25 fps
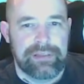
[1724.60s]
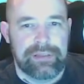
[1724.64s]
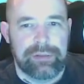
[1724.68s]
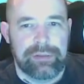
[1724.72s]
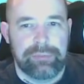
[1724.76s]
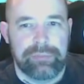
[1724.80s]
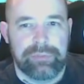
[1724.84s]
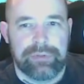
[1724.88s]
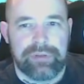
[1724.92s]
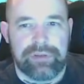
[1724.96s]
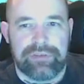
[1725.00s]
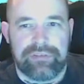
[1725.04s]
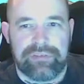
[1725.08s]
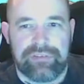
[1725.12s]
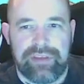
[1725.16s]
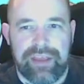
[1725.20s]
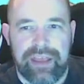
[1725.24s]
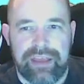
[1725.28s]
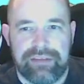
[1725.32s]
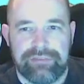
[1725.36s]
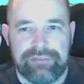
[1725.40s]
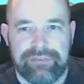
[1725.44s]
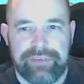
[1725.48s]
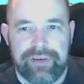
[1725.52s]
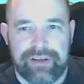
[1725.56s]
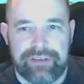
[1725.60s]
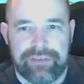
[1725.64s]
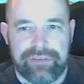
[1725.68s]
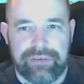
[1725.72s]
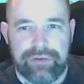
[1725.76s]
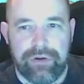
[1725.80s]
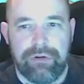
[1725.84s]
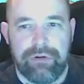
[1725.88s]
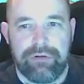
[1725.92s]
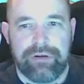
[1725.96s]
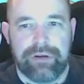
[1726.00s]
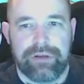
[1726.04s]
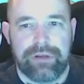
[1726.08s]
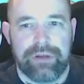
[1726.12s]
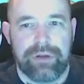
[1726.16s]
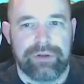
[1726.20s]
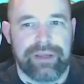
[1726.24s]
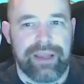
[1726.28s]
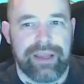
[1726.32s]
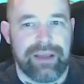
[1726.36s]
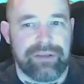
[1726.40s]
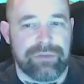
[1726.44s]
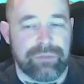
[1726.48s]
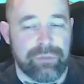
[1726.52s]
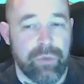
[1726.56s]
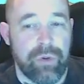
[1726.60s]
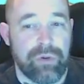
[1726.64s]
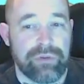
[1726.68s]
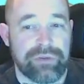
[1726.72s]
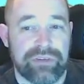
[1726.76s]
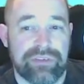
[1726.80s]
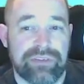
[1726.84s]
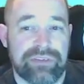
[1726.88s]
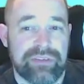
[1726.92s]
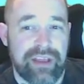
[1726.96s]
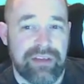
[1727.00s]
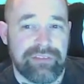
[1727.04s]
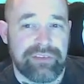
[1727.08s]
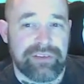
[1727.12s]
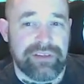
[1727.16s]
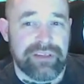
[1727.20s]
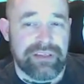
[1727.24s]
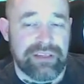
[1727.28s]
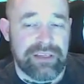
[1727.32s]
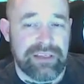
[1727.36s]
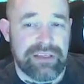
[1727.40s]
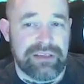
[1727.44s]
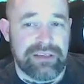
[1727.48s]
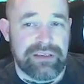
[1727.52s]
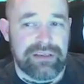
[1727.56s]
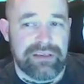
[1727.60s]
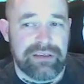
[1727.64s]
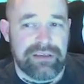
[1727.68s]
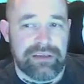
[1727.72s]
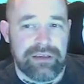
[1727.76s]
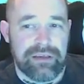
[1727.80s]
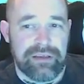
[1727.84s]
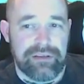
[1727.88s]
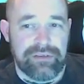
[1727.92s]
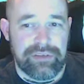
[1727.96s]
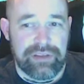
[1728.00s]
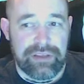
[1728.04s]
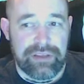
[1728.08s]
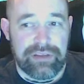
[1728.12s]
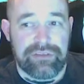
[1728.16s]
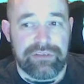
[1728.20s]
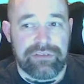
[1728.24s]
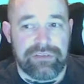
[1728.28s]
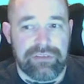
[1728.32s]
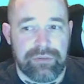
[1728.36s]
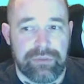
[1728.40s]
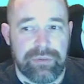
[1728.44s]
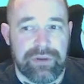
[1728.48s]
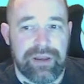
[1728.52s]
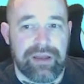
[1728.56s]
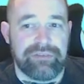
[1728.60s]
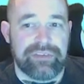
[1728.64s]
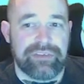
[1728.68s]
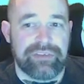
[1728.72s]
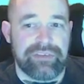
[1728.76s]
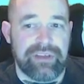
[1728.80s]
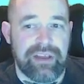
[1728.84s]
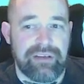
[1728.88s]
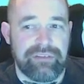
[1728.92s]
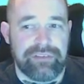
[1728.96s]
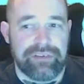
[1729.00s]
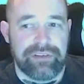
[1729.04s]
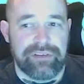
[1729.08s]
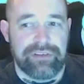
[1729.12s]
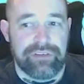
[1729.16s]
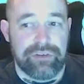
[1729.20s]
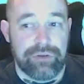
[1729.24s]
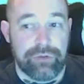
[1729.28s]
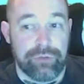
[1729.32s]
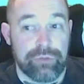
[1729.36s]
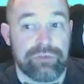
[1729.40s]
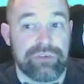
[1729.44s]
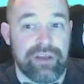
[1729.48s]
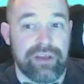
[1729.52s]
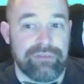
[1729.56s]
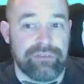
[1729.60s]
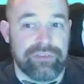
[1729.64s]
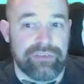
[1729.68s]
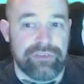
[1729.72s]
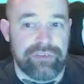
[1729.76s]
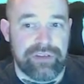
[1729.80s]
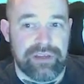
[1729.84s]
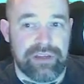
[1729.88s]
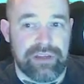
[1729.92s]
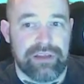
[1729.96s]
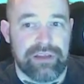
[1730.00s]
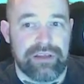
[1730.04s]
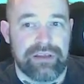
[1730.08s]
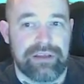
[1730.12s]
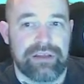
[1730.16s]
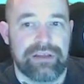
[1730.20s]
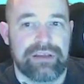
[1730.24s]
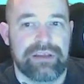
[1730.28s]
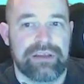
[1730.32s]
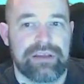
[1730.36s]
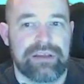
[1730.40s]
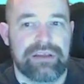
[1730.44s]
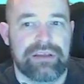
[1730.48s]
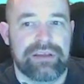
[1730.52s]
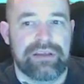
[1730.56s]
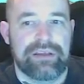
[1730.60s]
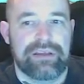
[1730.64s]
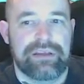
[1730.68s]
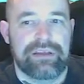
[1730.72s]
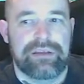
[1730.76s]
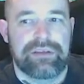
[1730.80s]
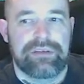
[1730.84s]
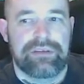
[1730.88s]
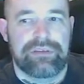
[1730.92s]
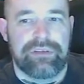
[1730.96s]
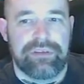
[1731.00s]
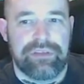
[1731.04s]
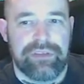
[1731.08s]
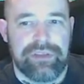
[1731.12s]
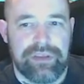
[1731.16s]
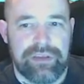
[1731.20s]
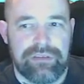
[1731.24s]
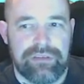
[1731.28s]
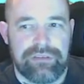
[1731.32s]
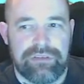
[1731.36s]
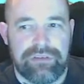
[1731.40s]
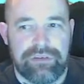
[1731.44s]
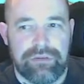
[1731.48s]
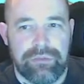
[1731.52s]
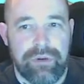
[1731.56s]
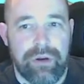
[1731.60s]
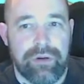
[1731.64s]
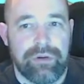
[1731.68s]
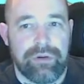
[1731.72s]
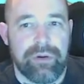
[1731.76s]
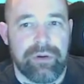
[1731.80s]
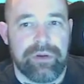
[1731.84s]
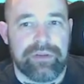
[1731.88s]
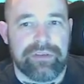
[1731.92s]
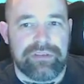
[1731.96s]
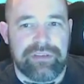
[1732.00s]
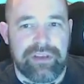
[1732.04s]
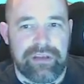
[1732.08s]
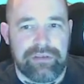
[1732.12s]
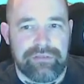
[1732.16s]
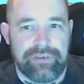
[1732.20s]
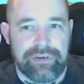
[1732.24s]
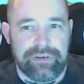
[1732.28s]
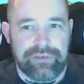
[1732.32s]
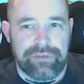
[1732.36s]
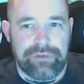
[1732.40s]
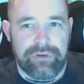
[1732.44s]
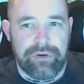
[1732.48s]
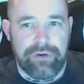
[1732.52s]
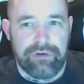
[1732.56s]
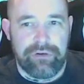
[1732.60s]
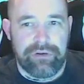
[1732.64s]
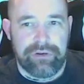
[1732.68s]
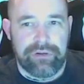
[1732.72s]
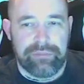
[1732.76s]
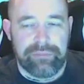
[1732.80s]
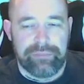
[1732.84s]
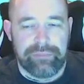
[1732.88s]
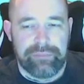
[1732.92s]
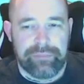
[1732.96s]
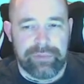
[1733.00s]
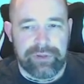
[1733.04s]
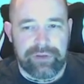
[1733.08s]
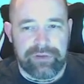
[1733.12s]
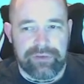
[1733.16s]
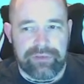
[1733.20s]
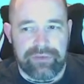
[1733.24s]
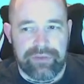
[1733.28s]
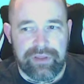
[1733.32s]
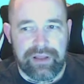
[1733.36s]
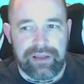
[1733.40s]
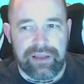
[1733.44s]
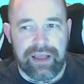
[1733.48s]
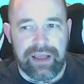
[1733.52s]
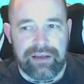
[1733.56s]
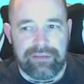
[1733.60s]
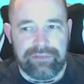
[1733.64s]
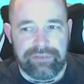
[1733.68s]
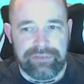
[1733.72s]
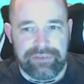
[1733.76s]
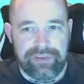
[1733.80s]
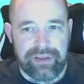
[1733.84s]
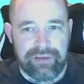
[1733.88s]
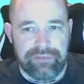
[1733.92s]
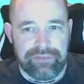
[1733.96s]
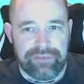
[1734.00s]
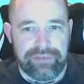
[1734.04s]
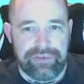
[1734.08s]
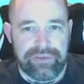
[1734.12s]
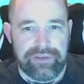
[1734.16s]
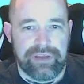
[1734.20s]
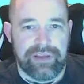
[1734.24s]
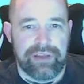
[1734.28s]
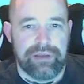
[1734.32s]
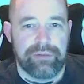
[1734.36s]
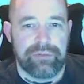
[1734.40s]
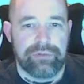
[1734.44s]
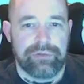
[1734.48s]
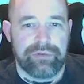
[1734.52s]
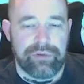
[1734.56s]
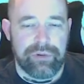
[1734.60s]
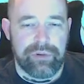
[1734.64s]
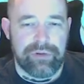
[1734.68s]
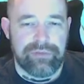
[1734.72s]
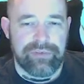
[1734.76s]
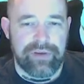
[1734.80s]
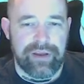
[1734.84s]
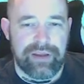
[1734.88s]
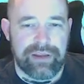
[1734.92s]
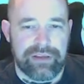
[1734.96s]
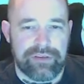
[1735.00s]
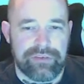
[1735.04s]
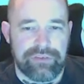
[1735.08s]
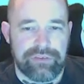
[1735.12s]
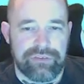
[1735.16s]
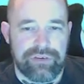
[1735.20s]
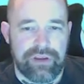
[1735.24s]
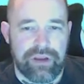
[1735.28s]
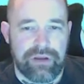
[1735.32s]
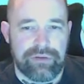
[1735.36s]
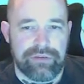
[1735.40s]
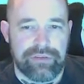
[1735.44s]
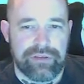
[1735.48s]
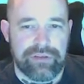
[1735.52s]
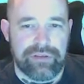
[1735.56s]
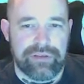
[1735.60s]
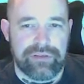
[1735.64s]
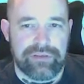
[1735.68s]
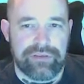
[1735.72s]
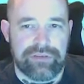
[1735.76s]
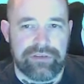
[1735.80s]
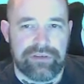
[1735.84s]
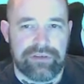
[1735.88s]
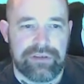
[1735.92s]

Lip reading: Because 10 factorial only has one 7 in it, and these two will have two 7s in it. So these two won't go into 10 factorial because they'll have 7s in it. So if I can show that